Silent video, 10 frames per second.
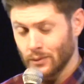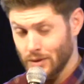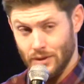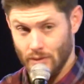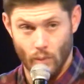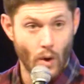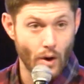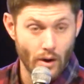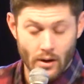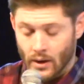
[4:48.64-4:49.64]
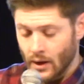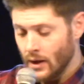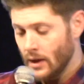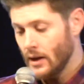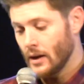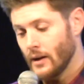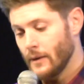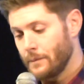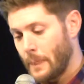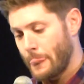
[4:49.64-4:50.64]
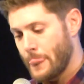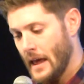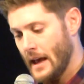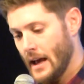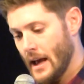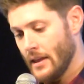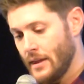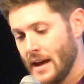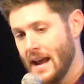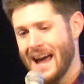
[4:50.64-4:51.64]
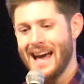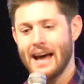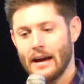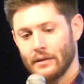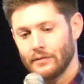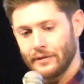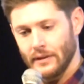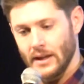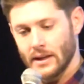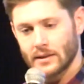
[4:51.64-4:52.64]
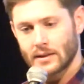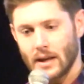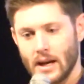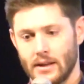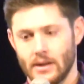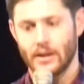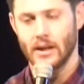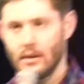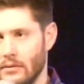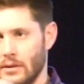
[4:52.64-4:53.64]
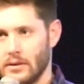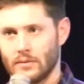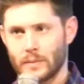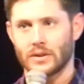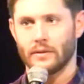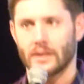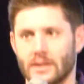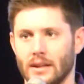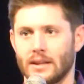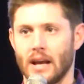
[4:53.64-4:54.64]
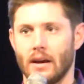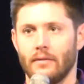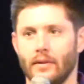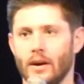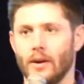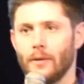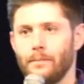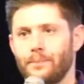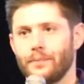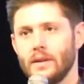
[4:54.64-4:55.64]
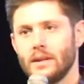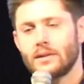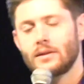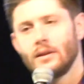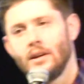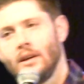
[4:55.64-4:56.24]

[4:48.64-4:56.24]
which is just water. And they have, inside there, the special effects guys have this,